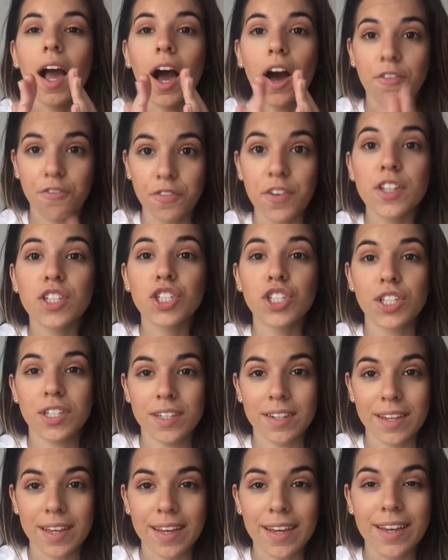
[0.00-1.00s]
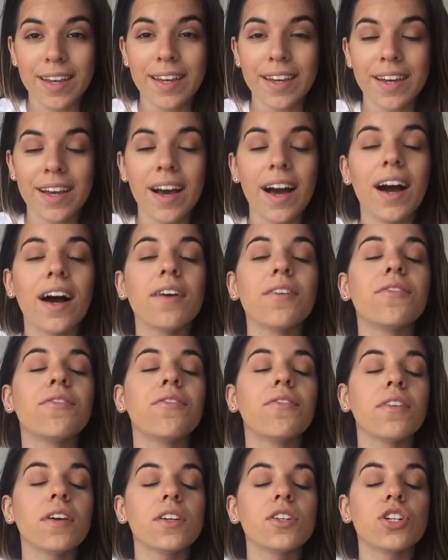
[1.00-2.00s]
officially,
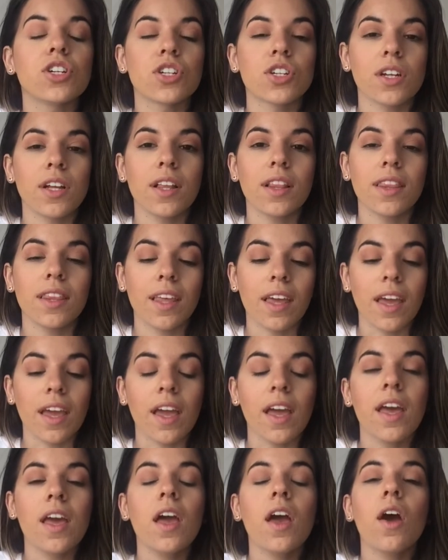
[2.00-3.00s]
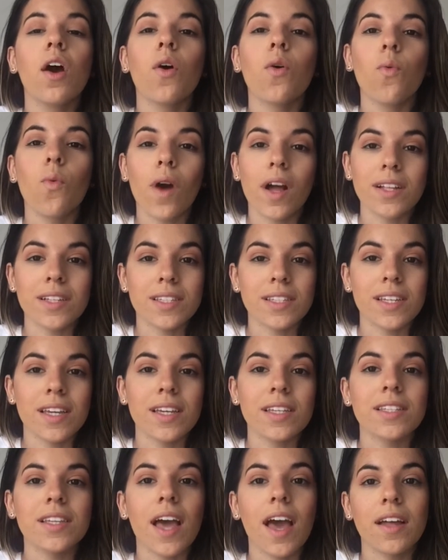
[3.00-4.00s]
officially
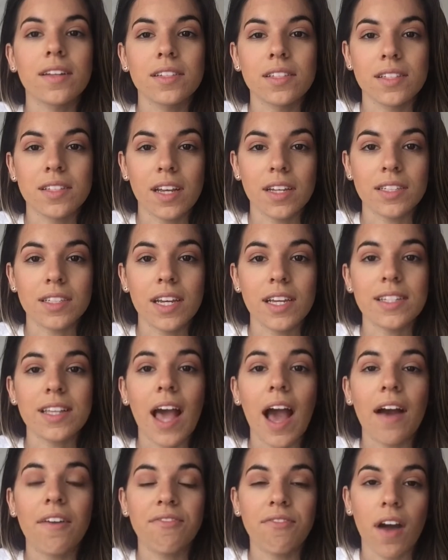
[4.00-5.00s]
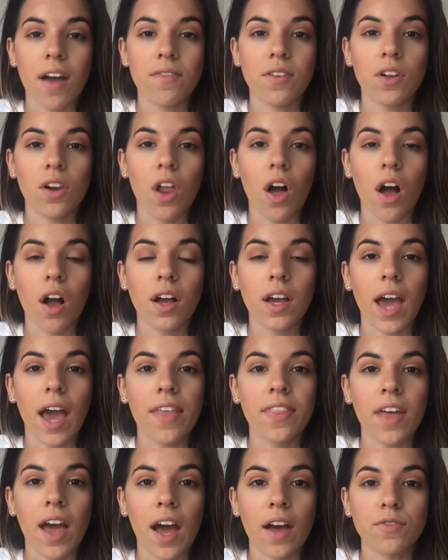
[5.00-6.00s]
Wednesdays and Sundays at five o'clock
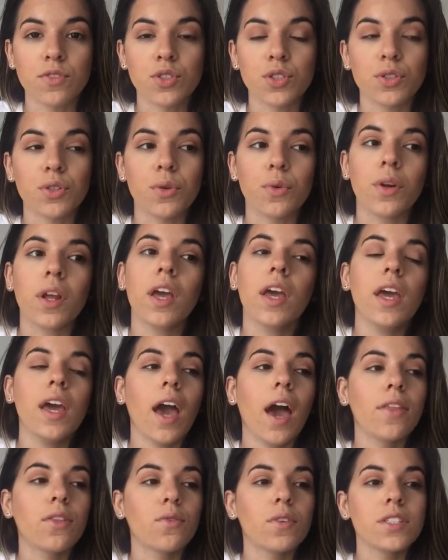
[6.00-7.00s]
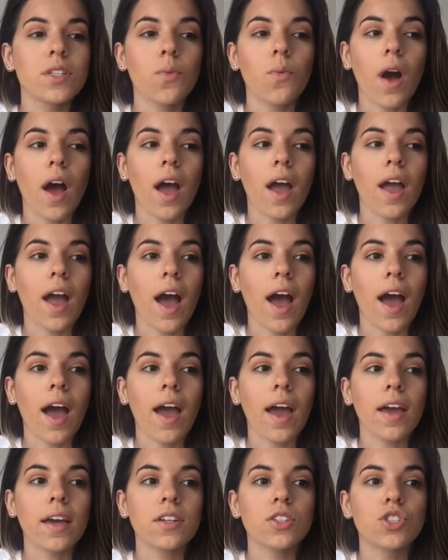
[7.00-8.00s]
in the afternoon. And the reason why
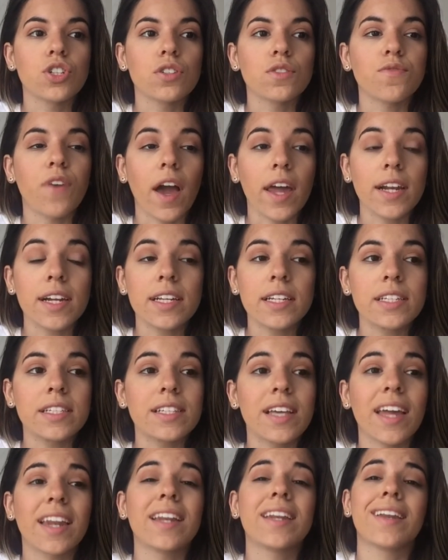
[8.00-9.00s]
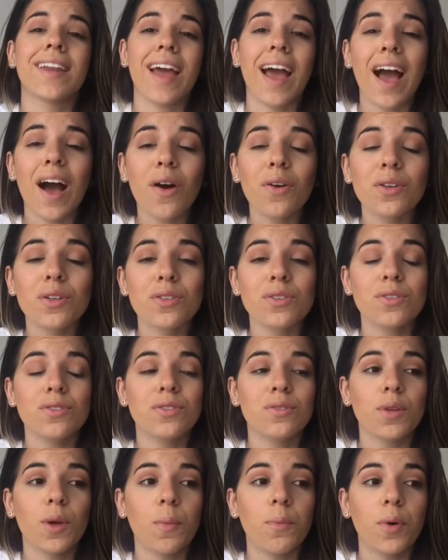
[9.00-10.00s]
I just finally decided now to,
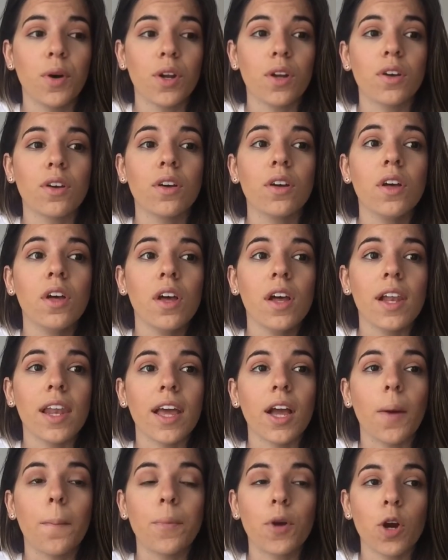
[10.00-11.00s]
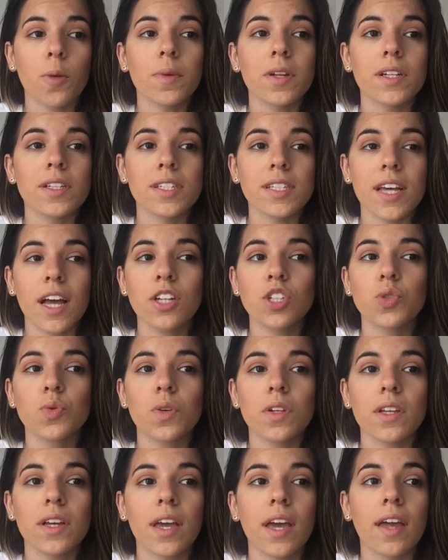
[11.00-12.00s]
to put a like a permanent
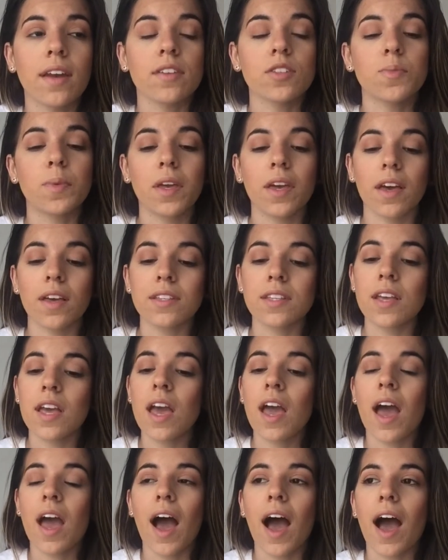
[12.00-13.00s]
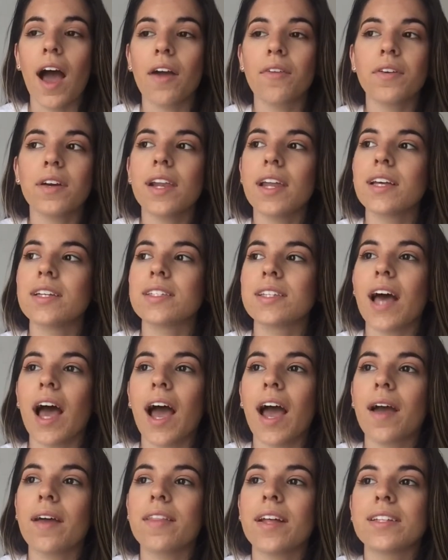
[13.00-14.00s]
schedule again is because I realized
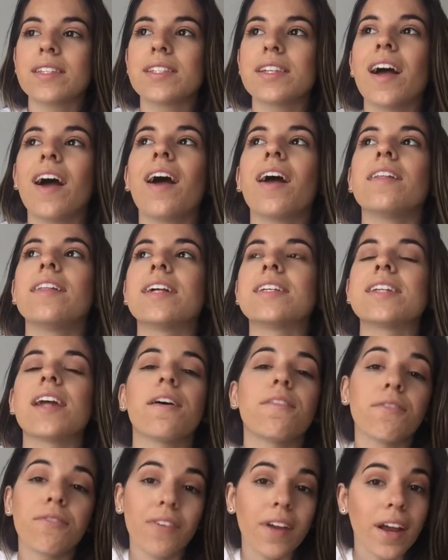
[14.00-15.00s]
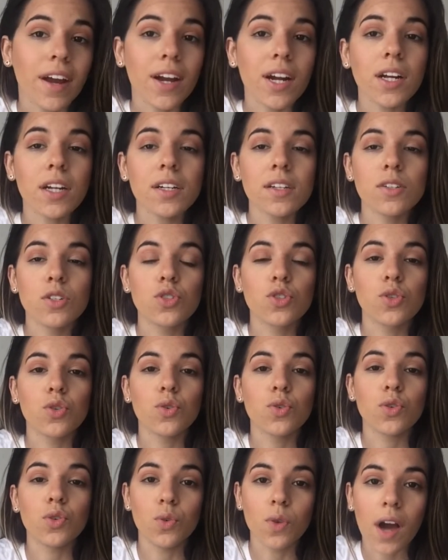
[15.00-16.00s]
I that's not that's not fair to
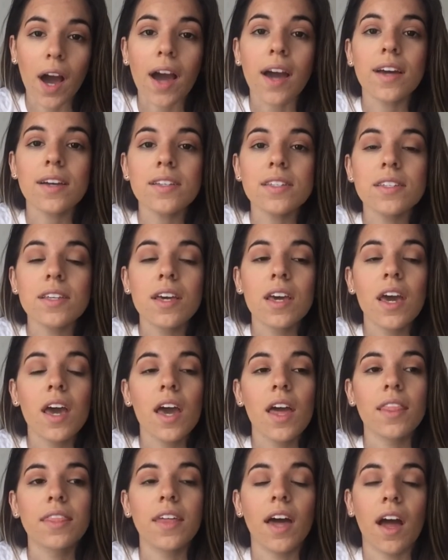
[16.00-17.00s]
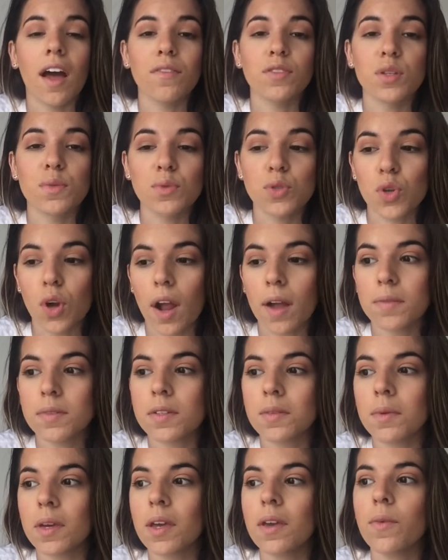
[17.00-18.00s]
you guys that have subscribed
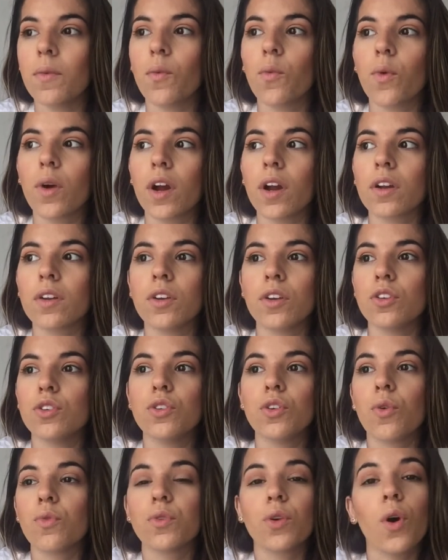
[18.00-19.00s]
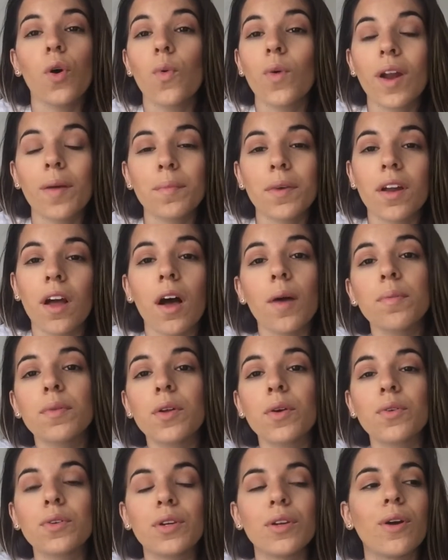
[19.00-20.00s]
to me, where you don't know when I'm gonna
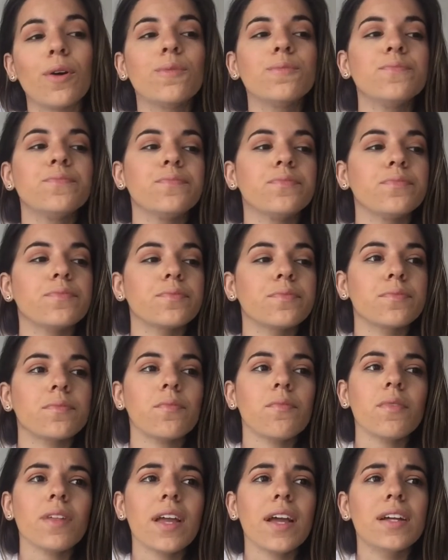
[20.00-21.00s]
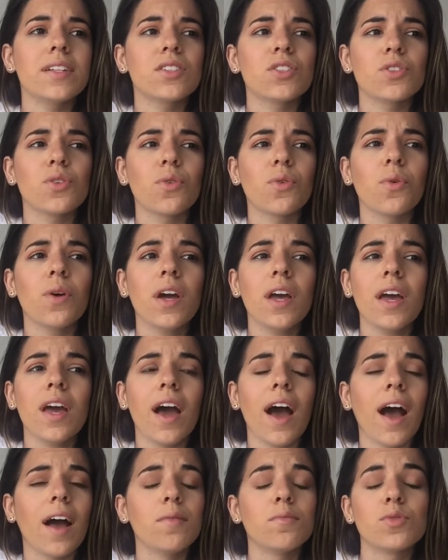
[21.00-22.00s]
upload, you know? And so
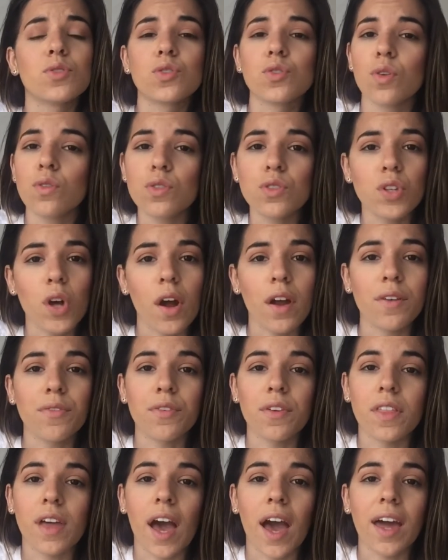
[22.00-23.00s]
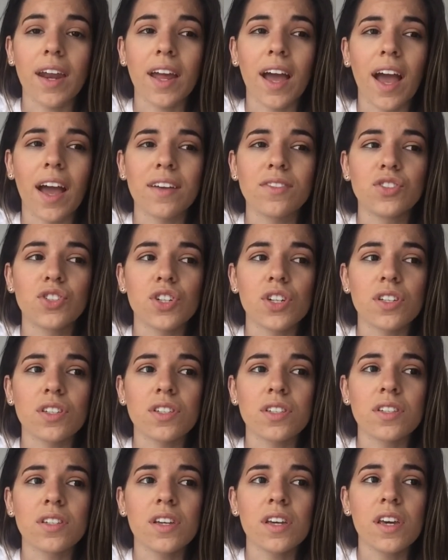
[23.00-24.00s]
I'm so sorry for that. I
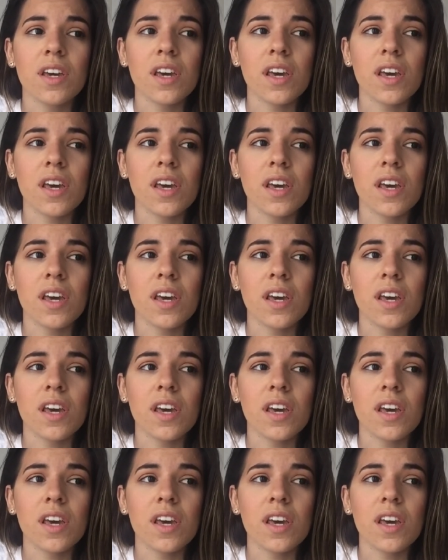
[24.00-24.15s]
just